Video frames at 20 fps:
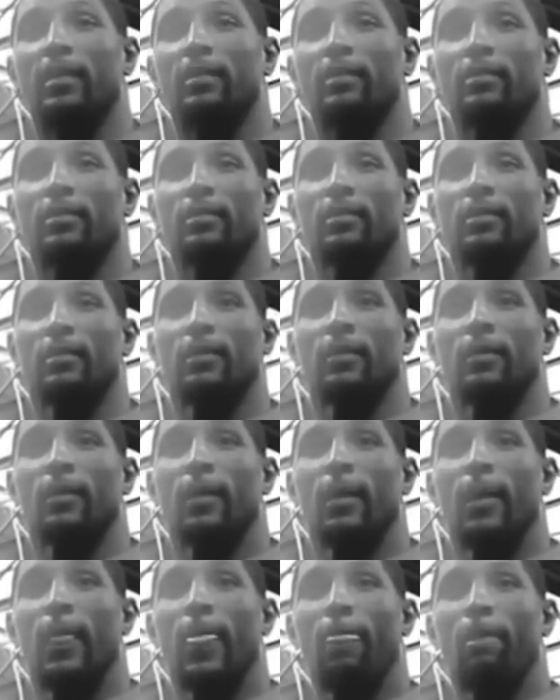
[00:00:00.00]
men
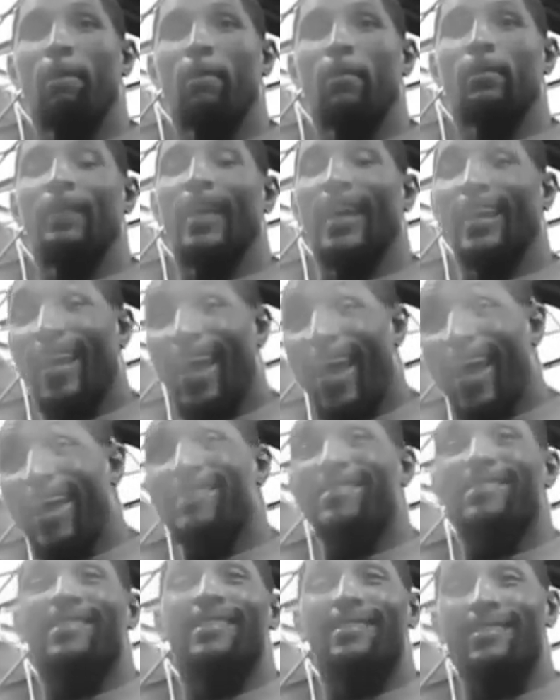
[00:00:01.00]
that
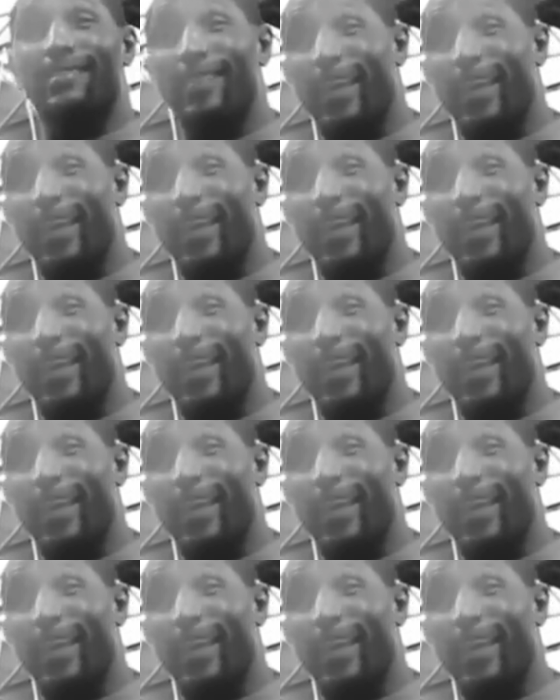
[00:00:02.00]
has the